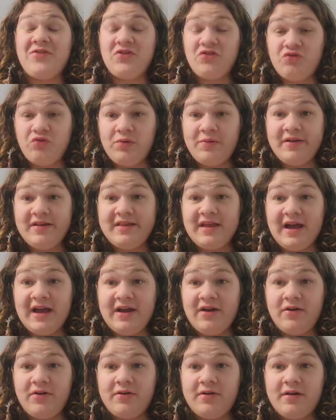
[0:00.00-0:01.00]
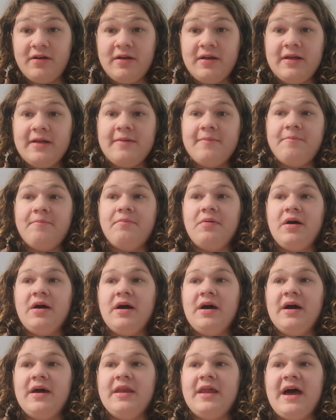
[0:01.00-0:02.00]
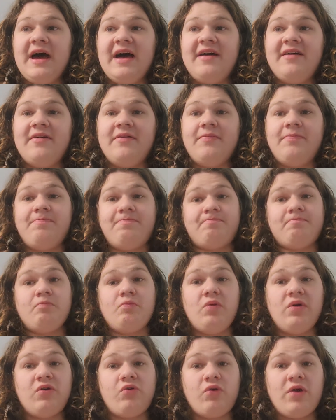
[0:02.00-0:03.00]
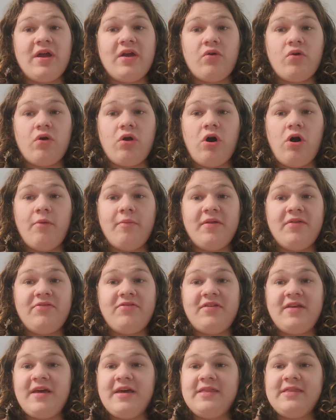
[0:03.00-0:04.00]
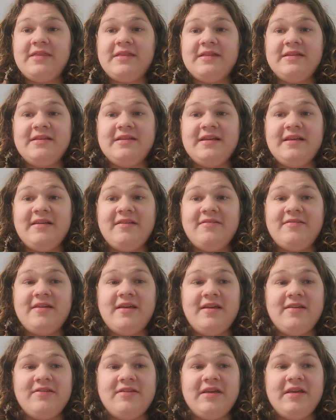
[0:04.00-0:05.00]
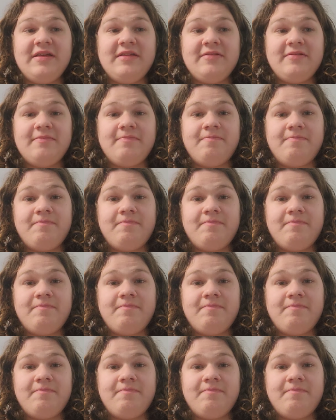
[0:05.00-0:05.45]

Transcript: officially retired, but I what Greg Auman said, he says it